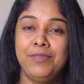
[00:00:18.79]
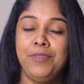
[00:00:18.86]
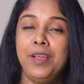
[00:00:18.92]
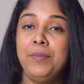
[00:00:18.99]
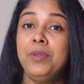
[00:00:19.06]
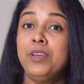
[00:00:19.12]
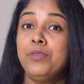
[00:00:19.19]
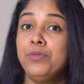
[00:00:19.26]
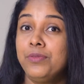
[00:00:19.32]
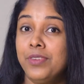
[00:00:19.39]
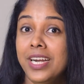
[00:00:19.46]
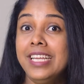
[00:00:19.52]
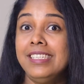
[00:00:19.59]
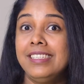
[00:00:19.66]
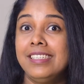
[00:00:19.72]
familiar
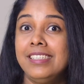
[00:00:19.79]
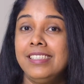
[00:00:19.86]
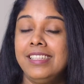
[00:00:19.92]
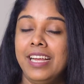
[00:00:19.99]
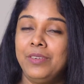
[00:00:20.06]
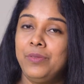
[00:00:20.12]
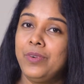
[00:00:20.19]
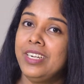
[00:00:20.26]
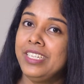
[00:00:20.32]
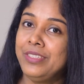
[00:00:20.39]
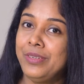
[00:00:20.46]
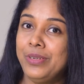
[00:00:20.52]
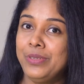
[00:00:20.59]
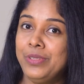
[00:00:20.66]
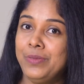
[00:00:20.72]
phrases that were
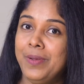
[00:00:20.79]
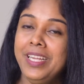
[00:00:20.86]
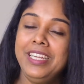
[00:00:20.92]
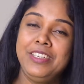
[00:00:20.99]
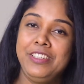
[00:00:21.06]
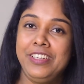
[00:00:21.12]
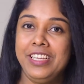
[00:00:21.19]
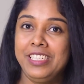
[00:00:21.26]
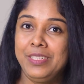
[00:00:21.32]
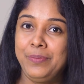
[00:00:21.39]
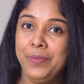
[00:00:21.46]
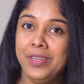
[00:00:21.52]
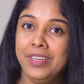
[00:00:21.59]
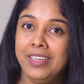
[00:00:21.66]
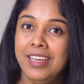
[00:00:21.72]
introduced by
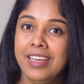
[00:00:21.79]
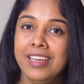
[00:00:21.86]
Shakespeare.